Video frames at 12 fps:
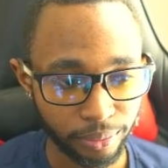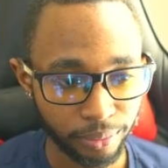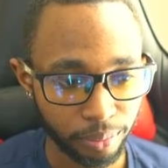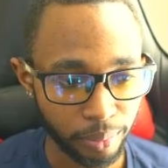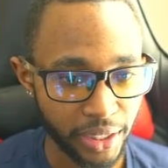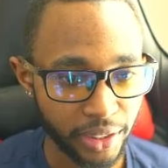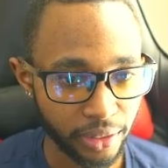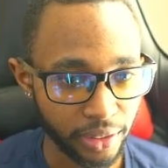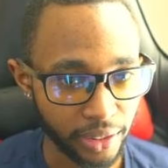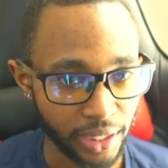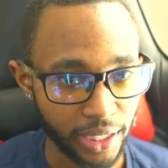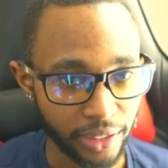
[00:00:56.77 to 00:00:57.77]
basically
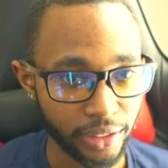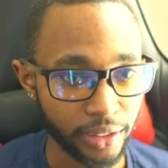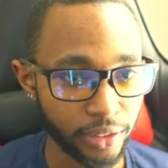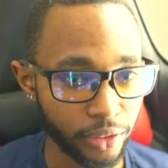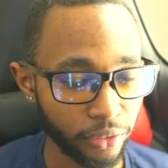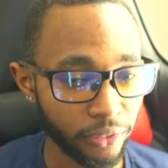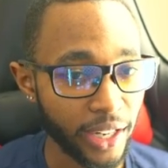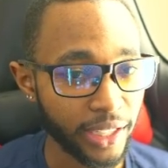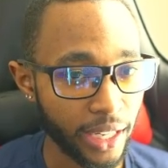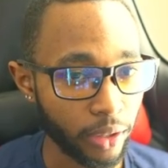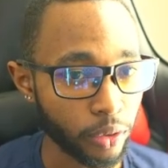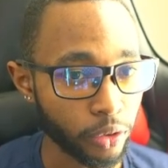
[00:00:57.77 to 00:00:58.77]
that find
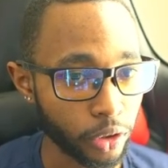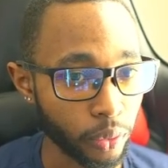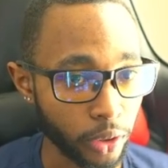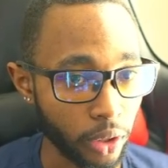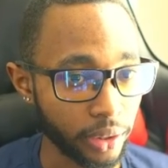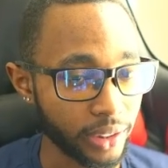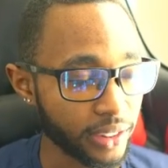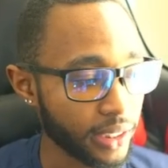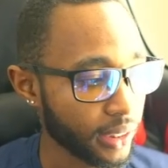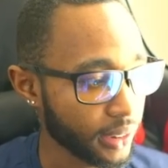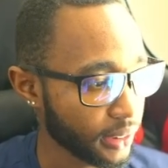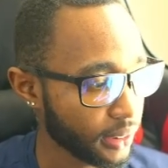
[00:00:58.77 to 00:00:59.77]
out who's doing all these killings,